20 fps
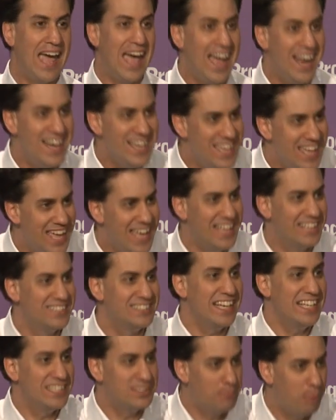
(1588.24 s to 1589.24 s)
And
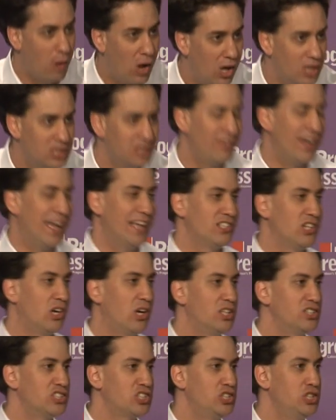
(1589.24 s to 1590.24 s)
yes, it's part of our
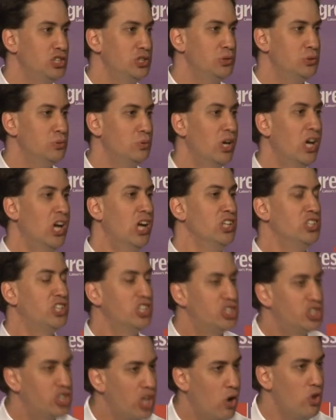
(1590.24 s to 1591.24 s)
task too, to
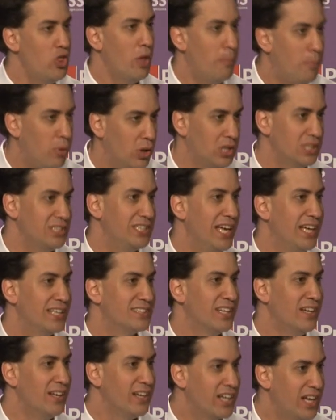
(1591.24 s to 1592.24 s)
show that
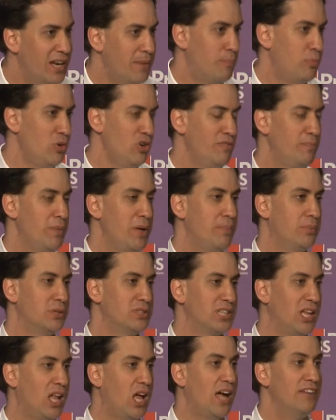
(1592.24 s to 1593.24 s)
politics can improve
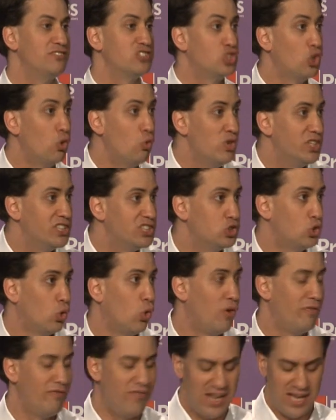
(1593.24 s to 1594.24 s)
people's lives, to
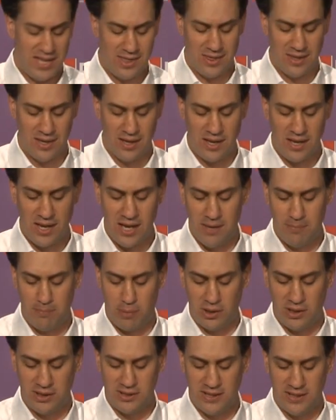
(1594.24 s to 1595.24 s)
restore faith in
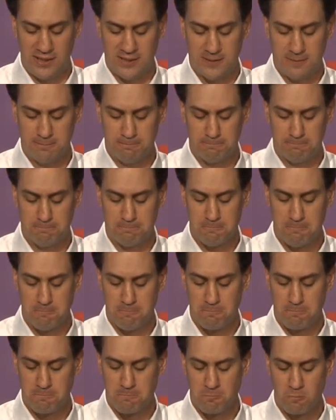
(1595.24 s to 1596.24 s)
politics.
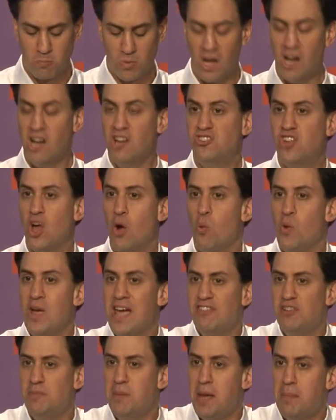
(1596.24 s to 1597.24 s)
So we
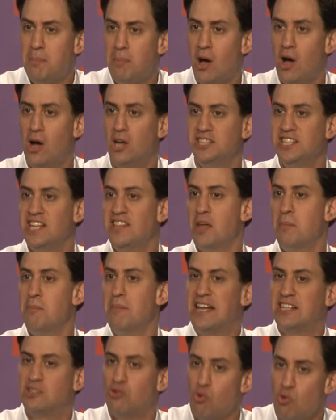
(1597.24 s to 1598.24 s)
have to be a party that
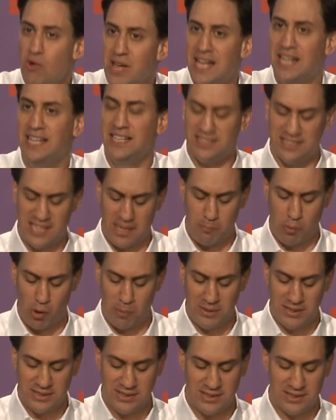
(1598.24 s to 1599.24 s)
makes realistic
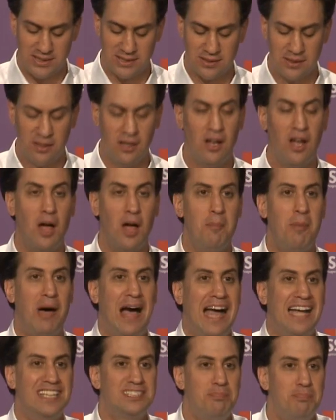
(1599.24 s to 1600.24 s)
promises,
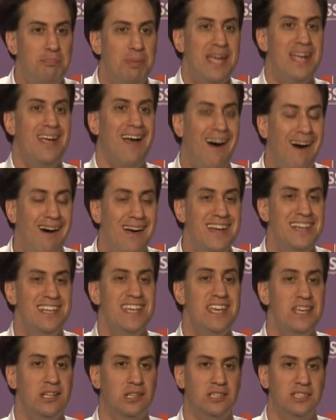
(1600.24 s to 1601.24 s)
but has big
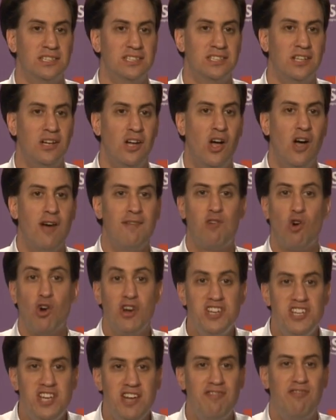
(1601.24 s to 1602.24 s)
ideals for a
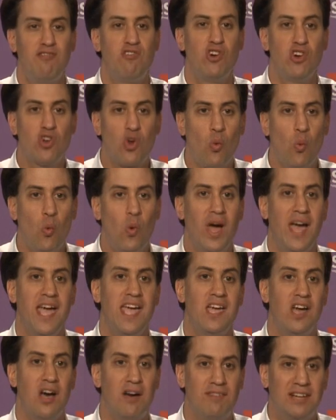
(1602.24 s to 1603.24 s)
different
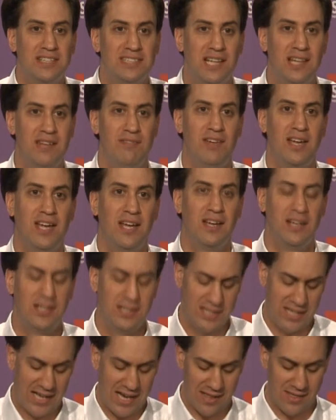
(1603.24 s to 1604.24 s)
way of us living
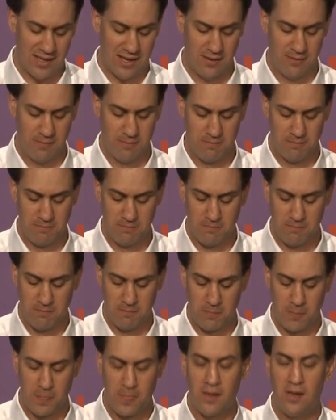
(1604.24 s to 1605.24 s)
together.
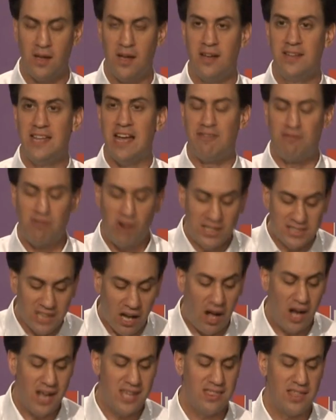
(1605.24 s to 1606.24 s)
Now, friends,
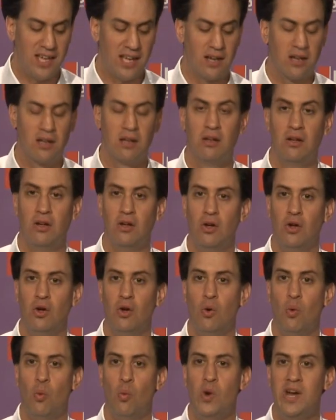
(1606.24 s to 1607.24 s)
I think
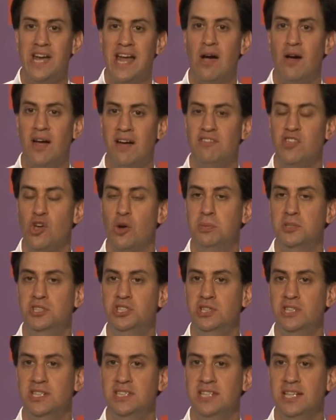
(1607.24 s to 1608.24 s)
we now have the
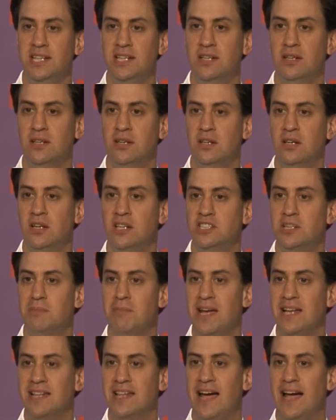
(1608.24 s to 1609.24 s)
opportunity to
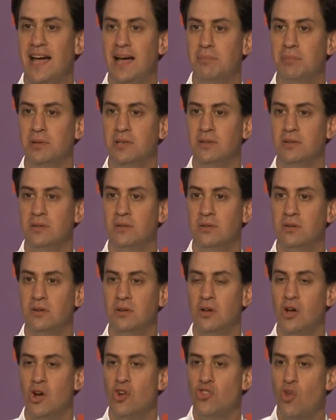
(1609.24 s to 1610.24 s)
make that happen.
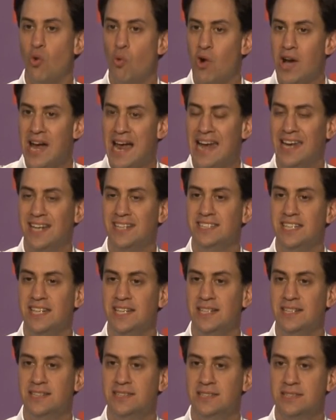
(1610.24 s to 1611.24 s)
The
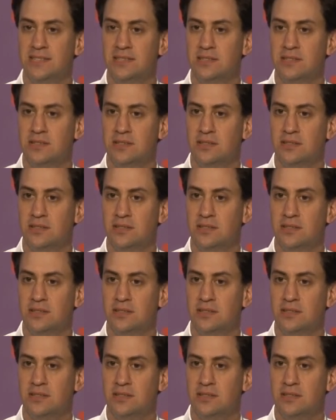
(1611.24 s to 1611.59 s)
reality is